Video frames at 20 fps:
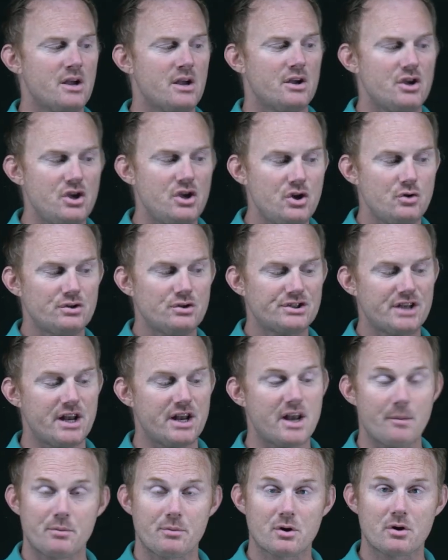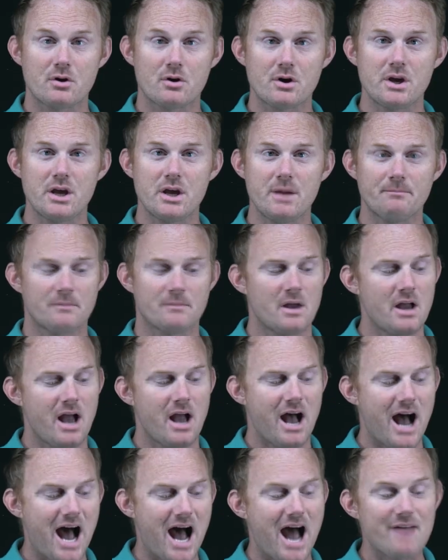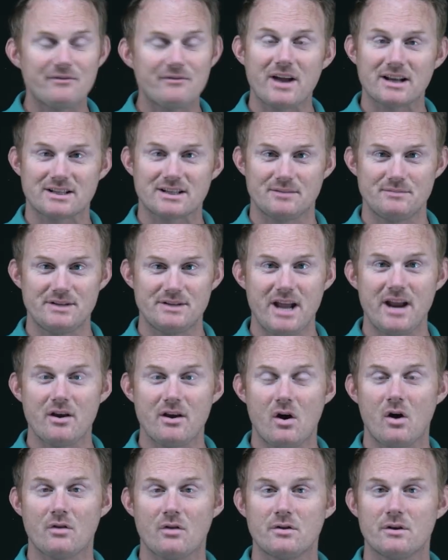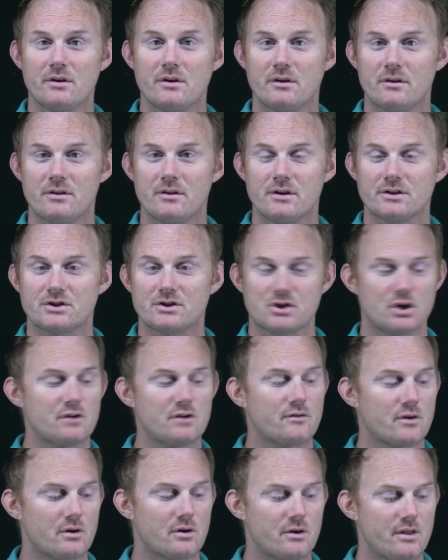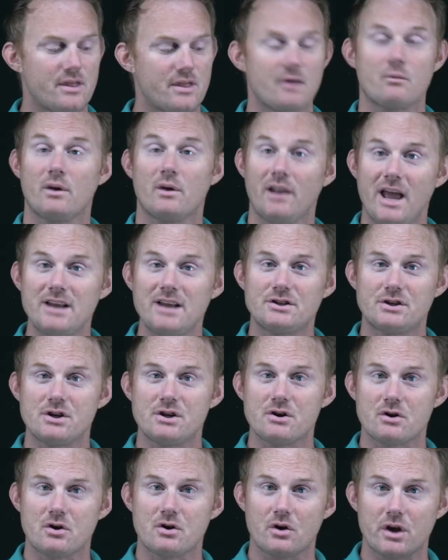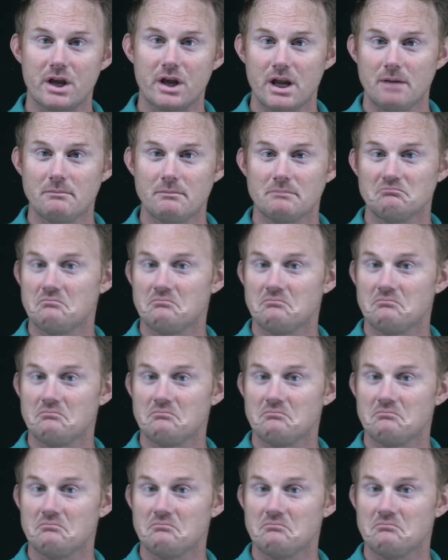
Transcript: You send up your cookie. I've got some data on the, the server that relates to your cookie.